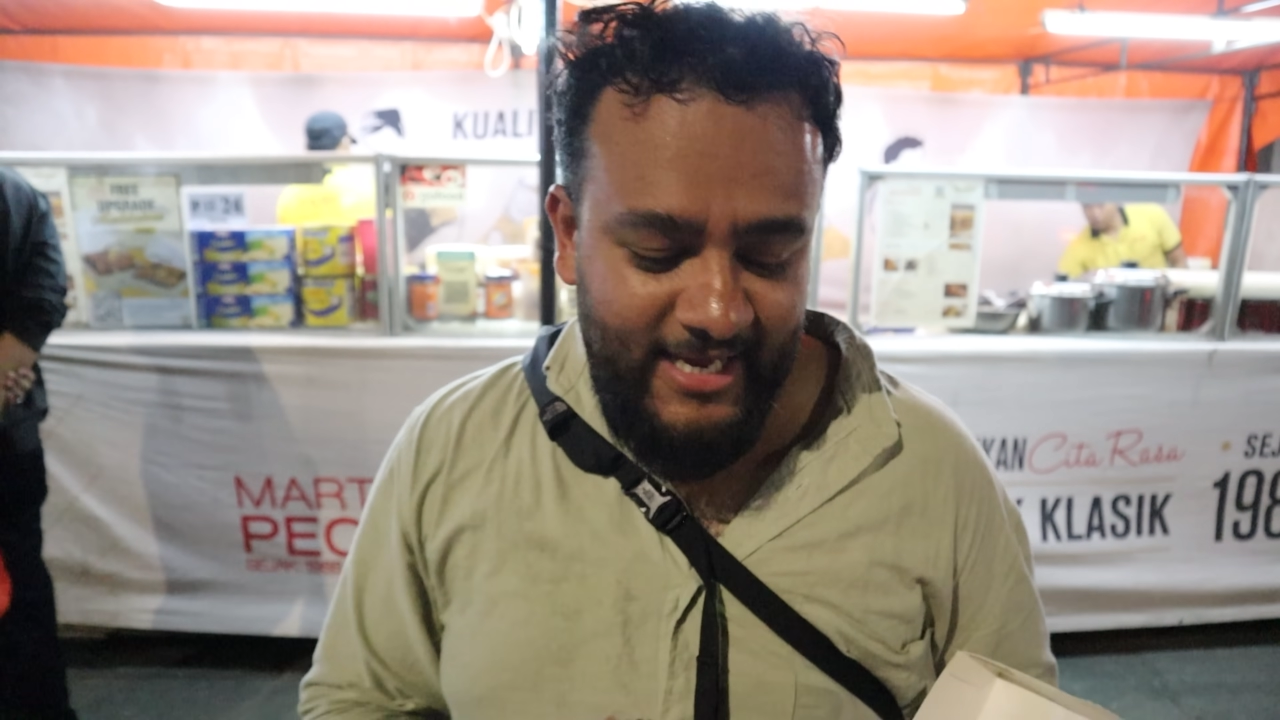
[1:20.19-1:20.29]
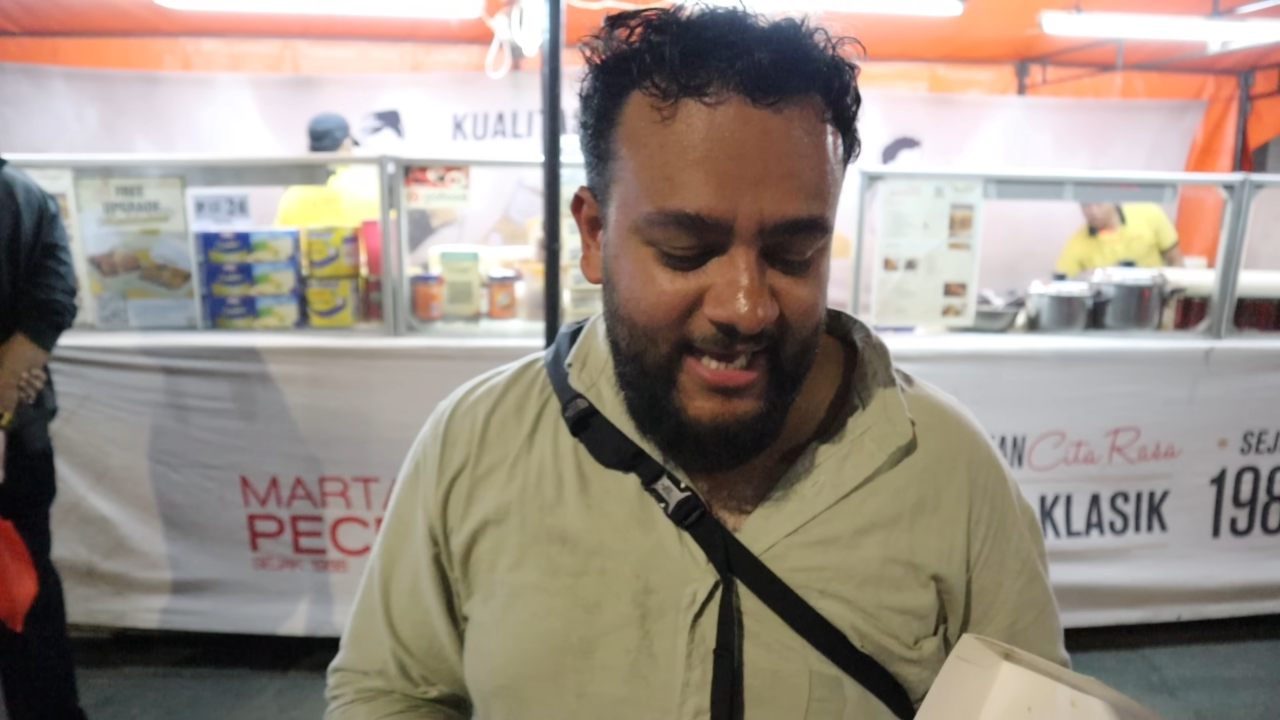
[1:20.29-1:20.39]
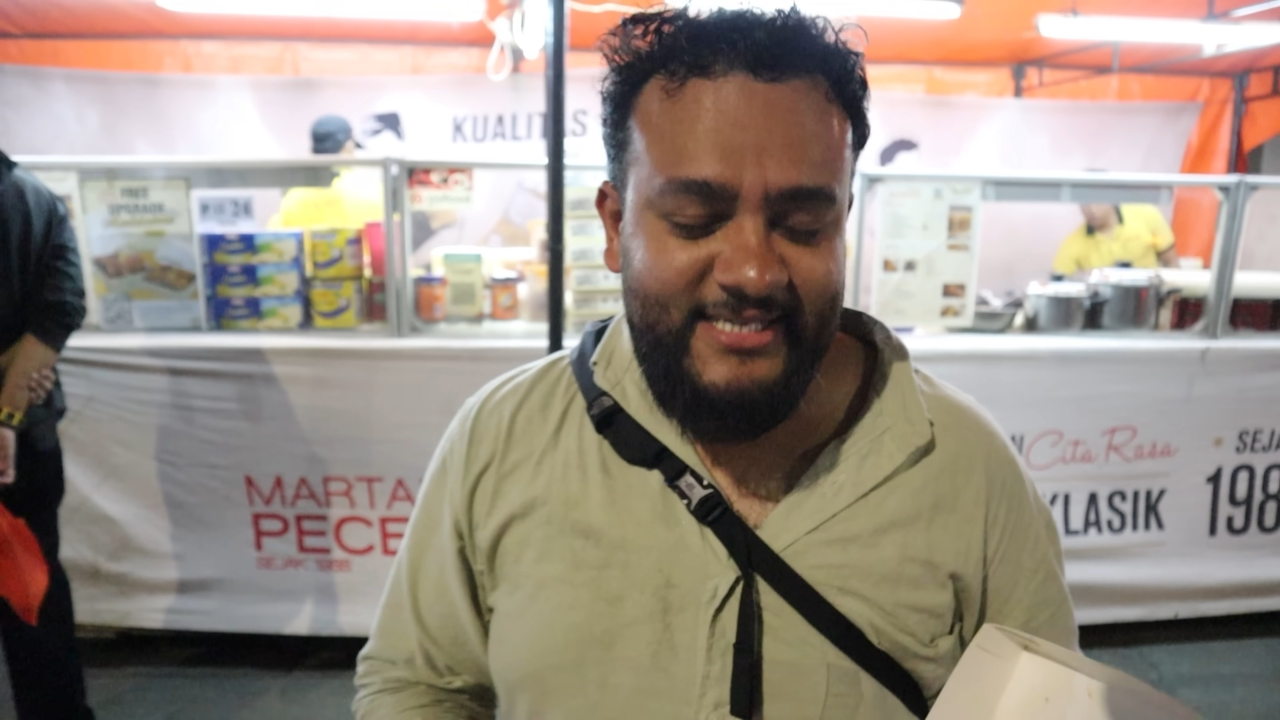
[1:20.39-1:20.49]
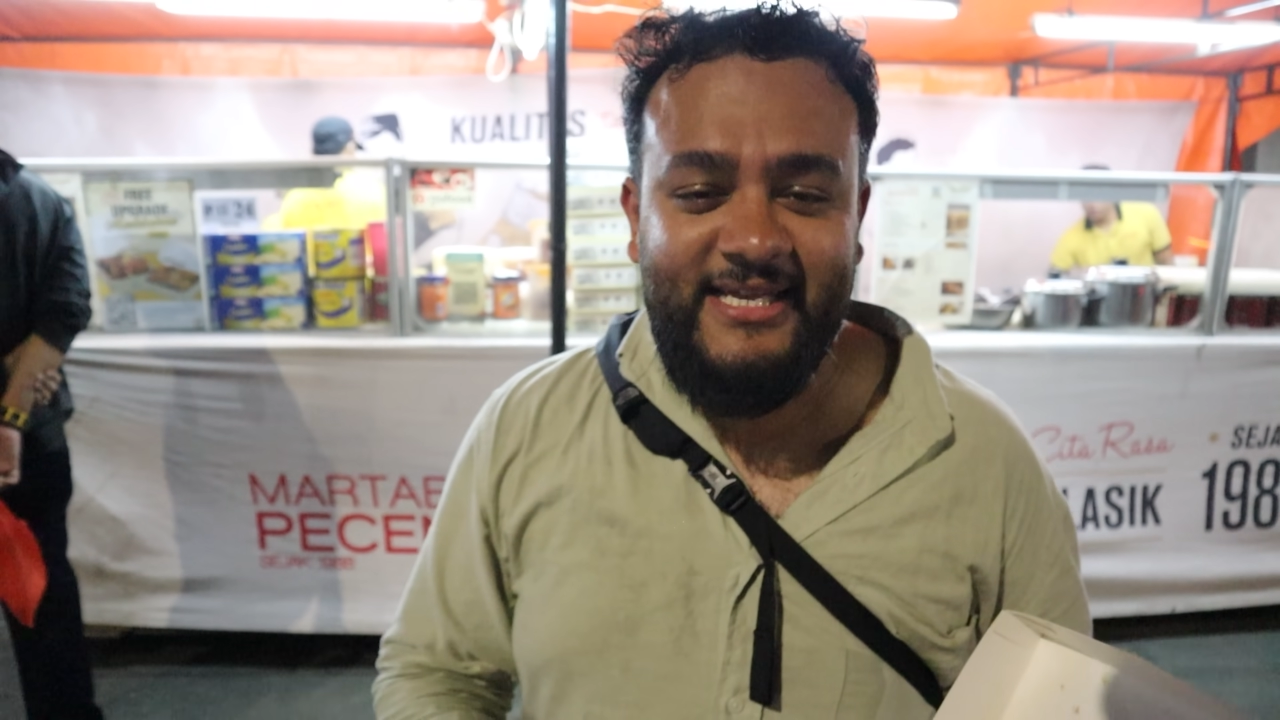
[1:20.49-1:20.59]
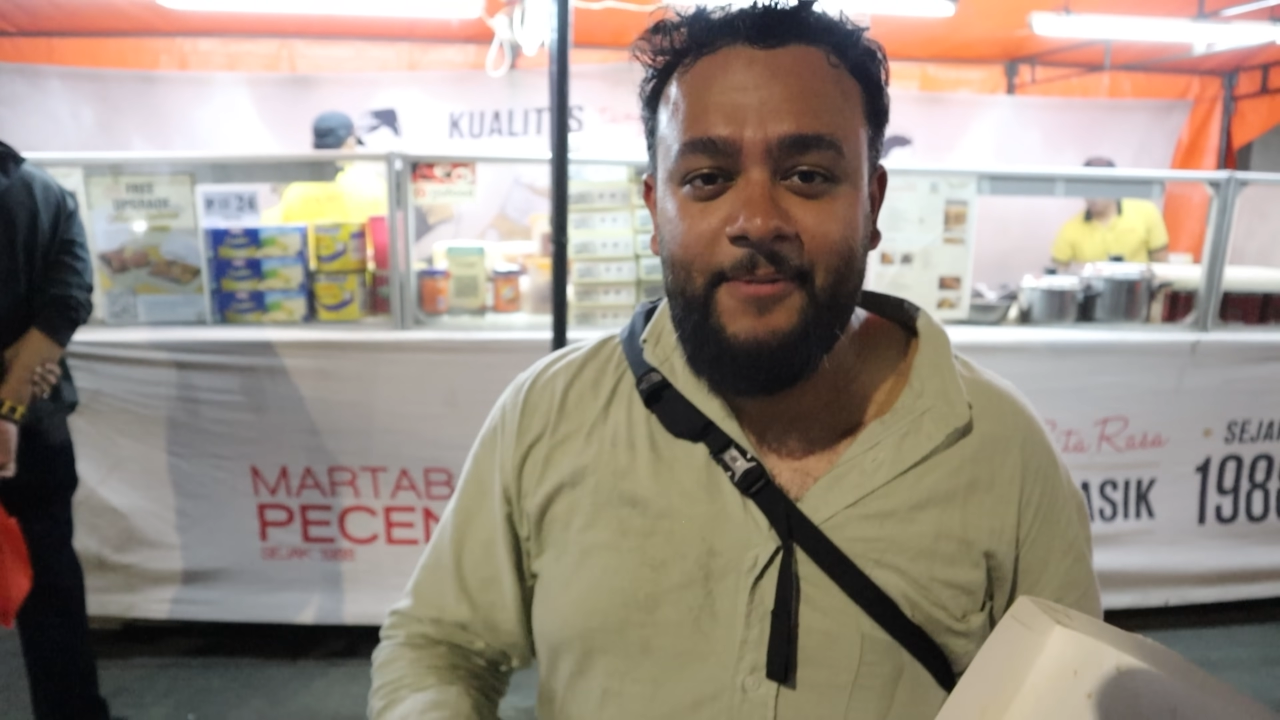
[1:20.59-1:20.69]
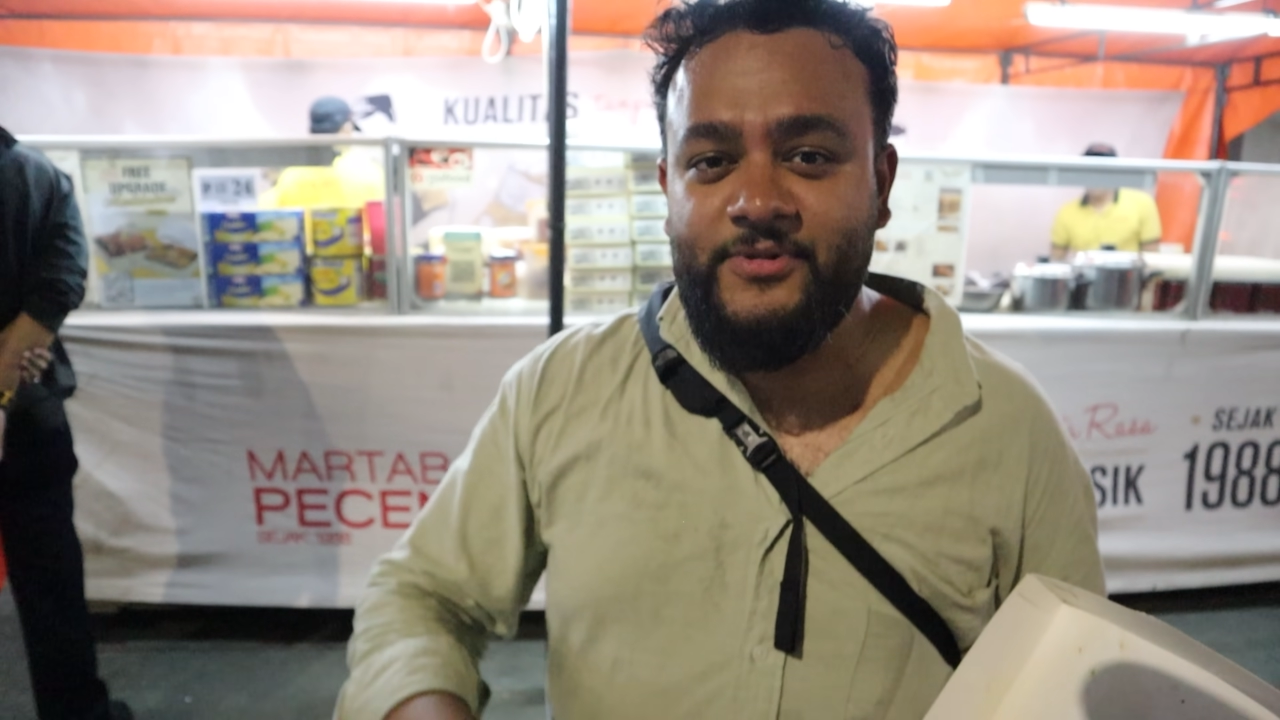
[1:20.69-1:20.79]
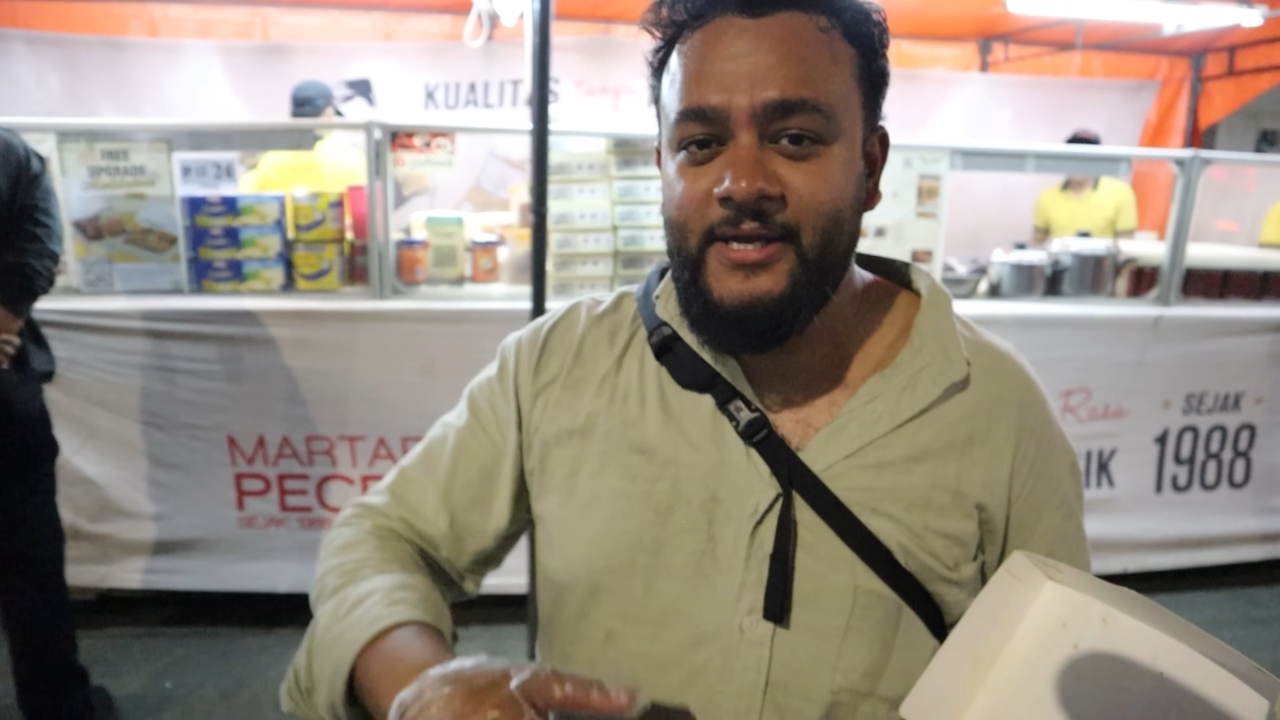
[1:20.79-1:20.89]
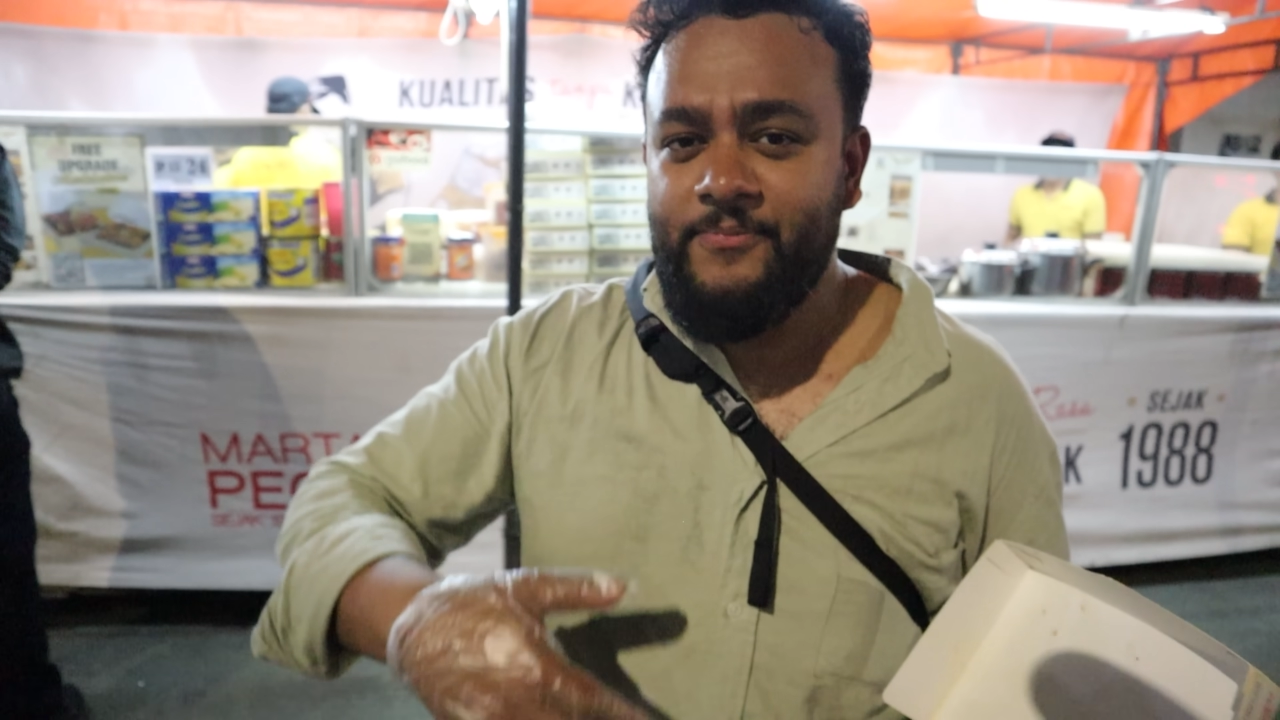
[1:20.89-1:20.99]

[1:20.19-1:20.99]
except